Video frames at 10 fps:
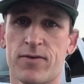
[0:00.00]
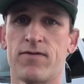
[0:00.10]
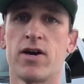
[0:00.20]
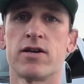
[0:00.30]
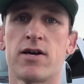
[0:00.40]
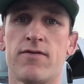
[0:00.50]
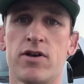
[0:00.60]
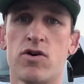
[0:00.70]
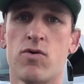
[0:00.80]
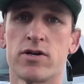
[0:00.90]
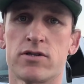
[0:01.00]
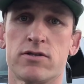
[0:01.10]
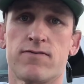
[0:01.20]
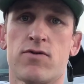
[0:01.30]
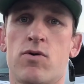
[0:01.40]
If you guys have any
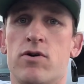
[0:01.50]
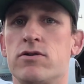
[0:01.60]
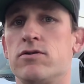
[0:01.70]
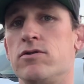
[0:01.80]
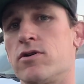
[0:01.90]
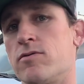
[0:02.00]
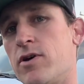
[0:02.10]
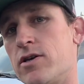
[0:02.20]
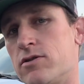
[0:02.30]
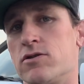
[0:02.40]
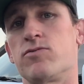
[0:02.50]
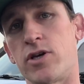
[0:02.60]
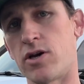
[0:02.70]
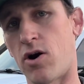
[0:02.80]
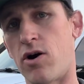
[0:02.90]
questions, of course, you can message
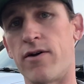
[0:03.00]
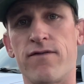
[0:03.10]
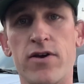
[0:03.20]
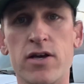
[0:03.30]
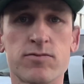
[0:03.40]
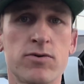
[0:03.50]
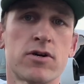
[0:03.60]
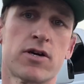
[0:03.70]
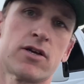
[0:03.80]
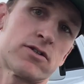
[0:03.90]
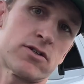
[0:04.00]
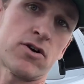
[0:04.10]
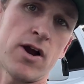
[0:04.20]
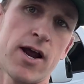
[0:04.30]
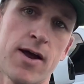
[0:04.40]
me on Facebook,
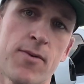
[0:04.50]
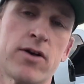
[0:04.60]
Instagram.